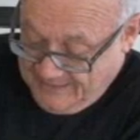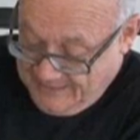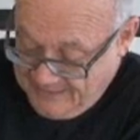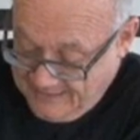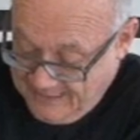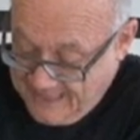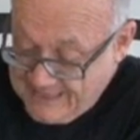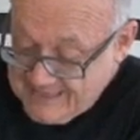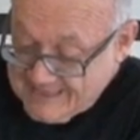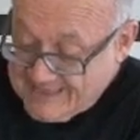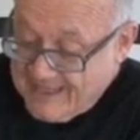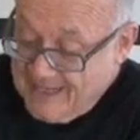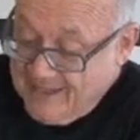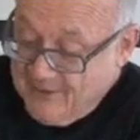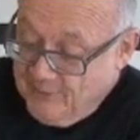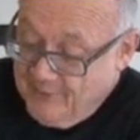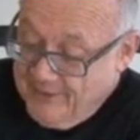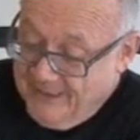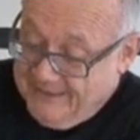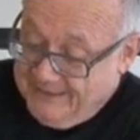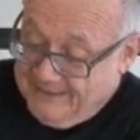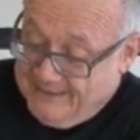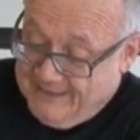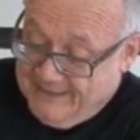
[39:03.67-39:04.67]
As I
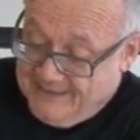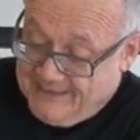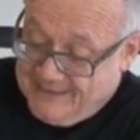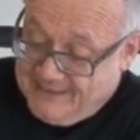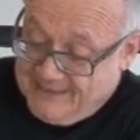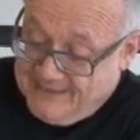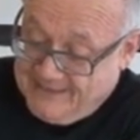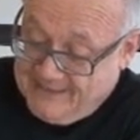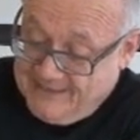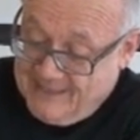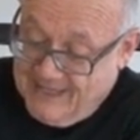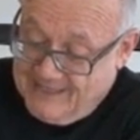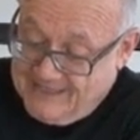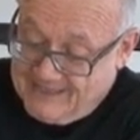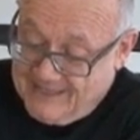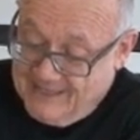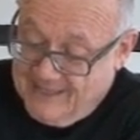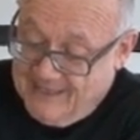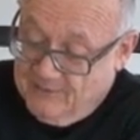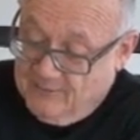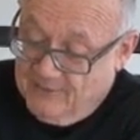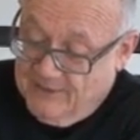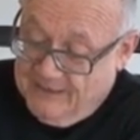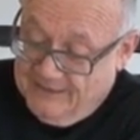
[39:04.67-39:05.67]

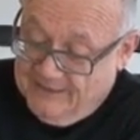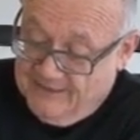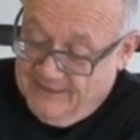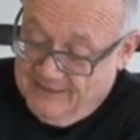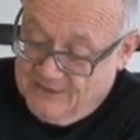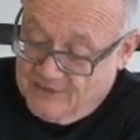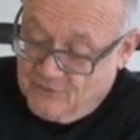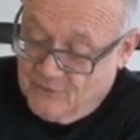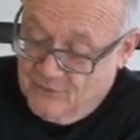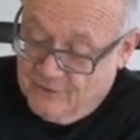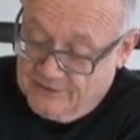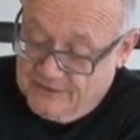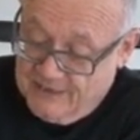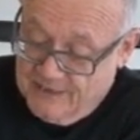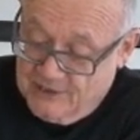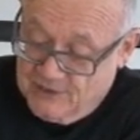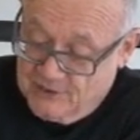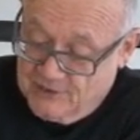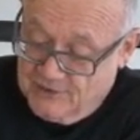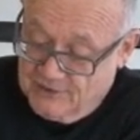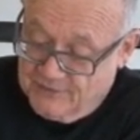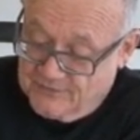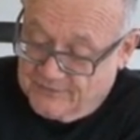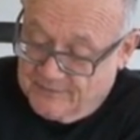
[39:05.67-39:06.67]
read these
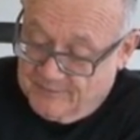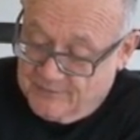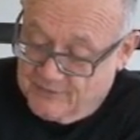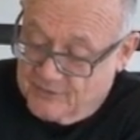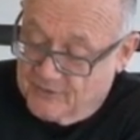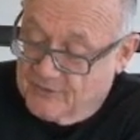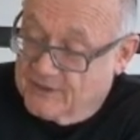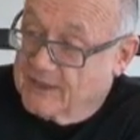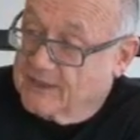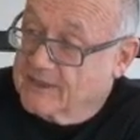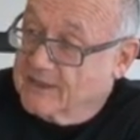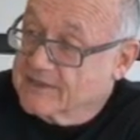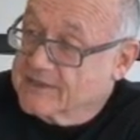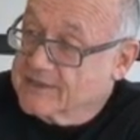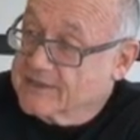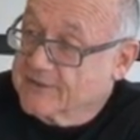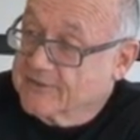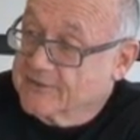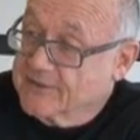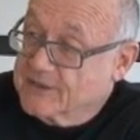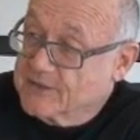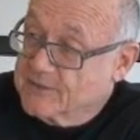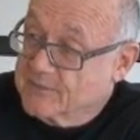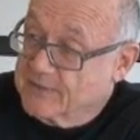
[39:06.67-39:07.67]
quotations from Sugana
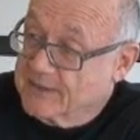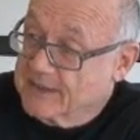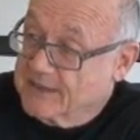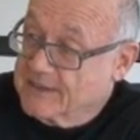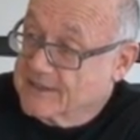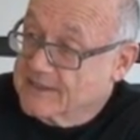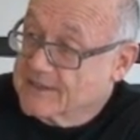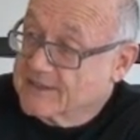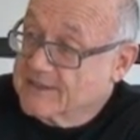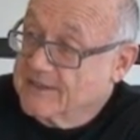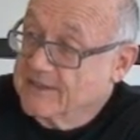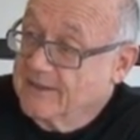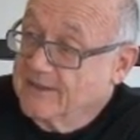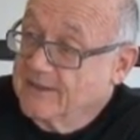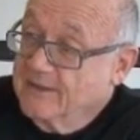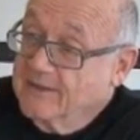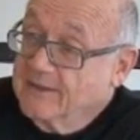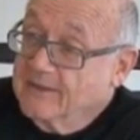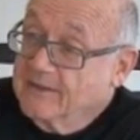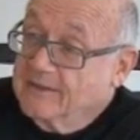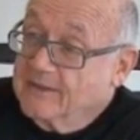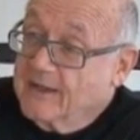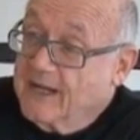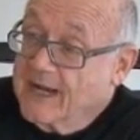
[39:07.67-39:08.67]
Siri's piece,
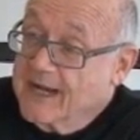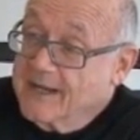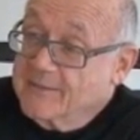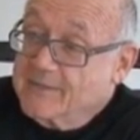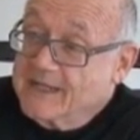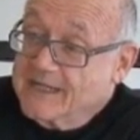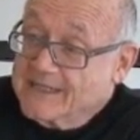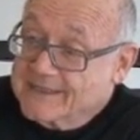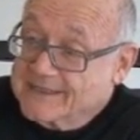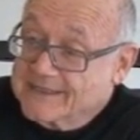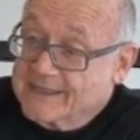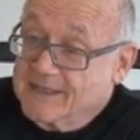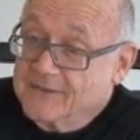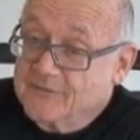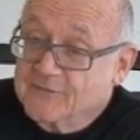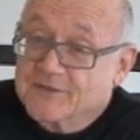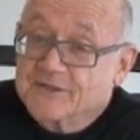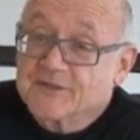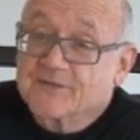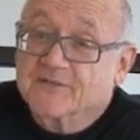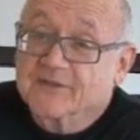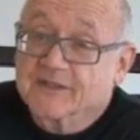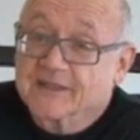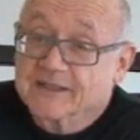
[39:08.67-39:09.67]
I myself
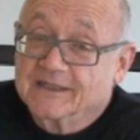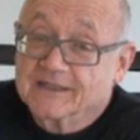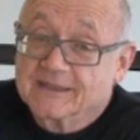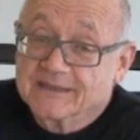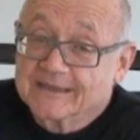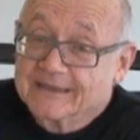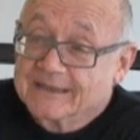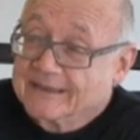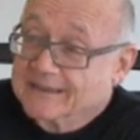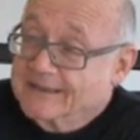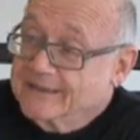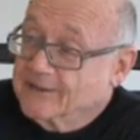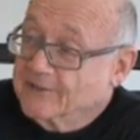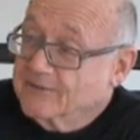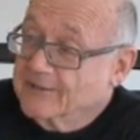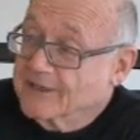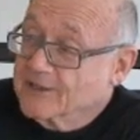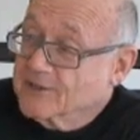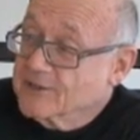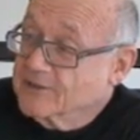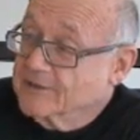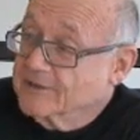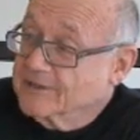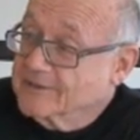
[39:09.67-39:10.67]
was feeling a little
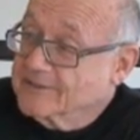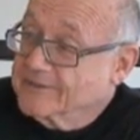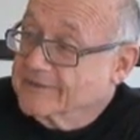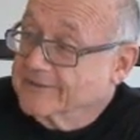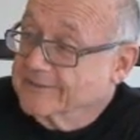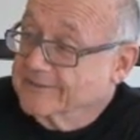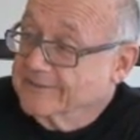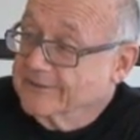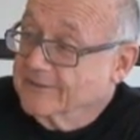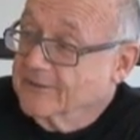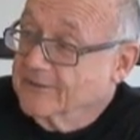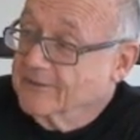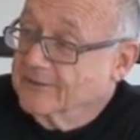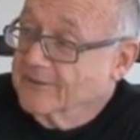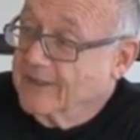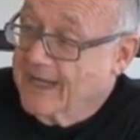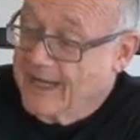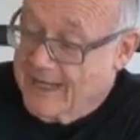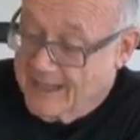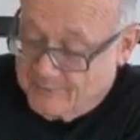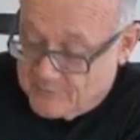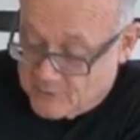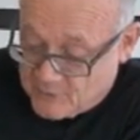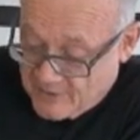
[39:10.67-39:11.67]
incredulous.
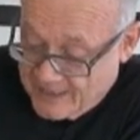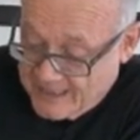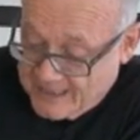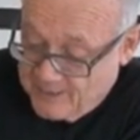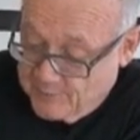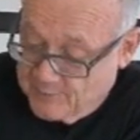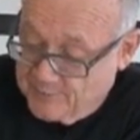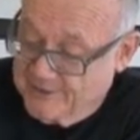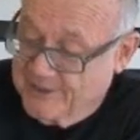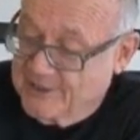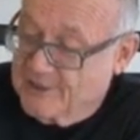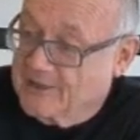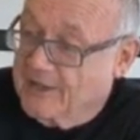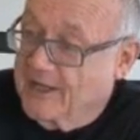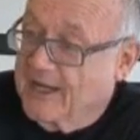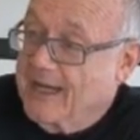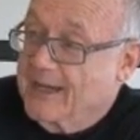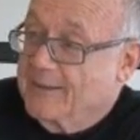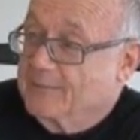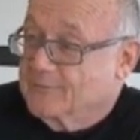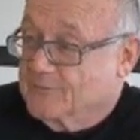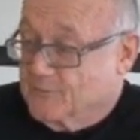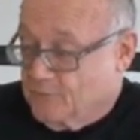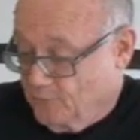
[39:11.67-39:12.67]
I'm
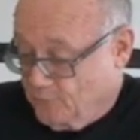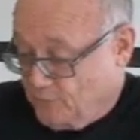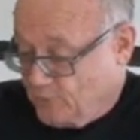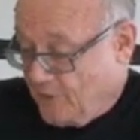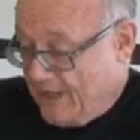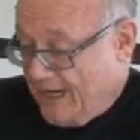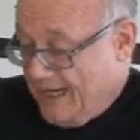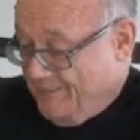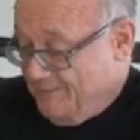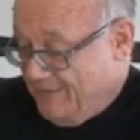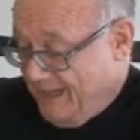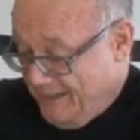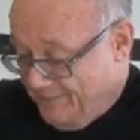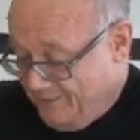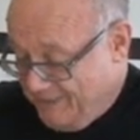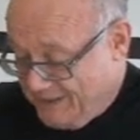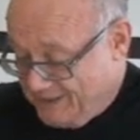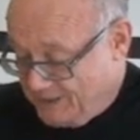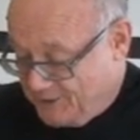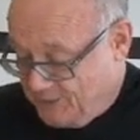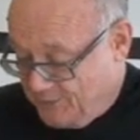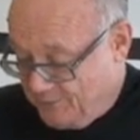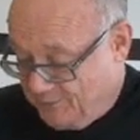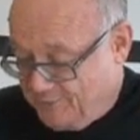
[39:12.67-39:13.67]
trying my
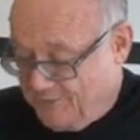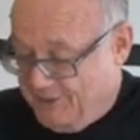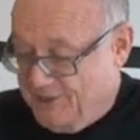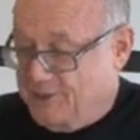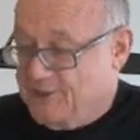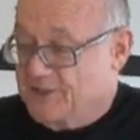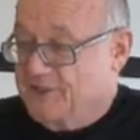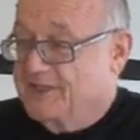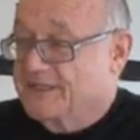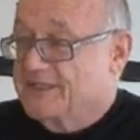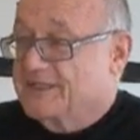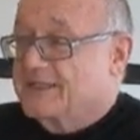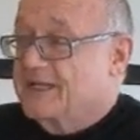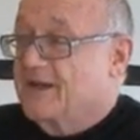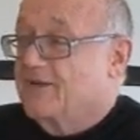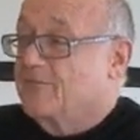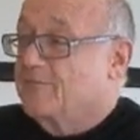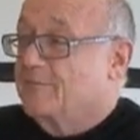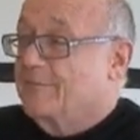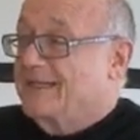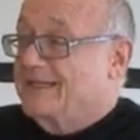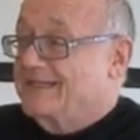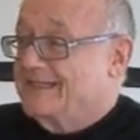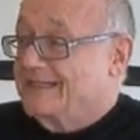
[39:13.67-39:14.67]
best to preach this
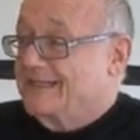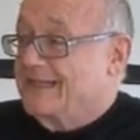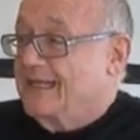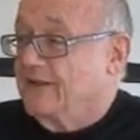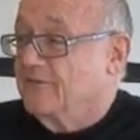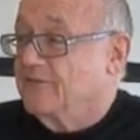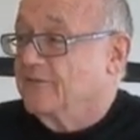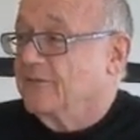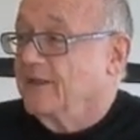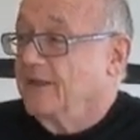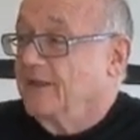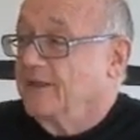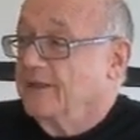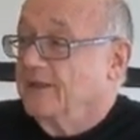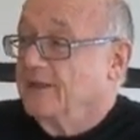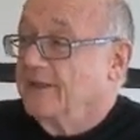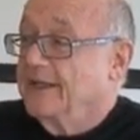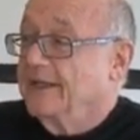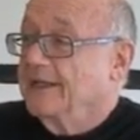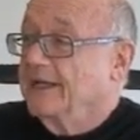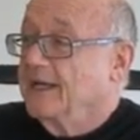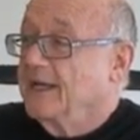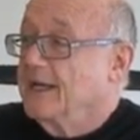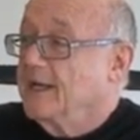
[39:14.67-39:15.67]
stuff myself,
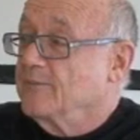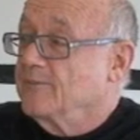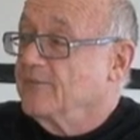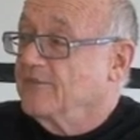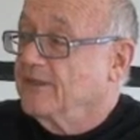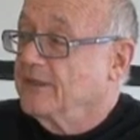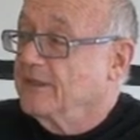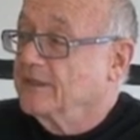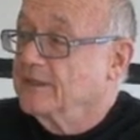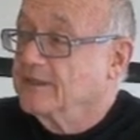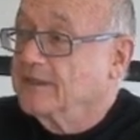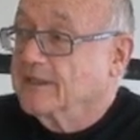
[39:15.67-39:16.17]
and I'm feeling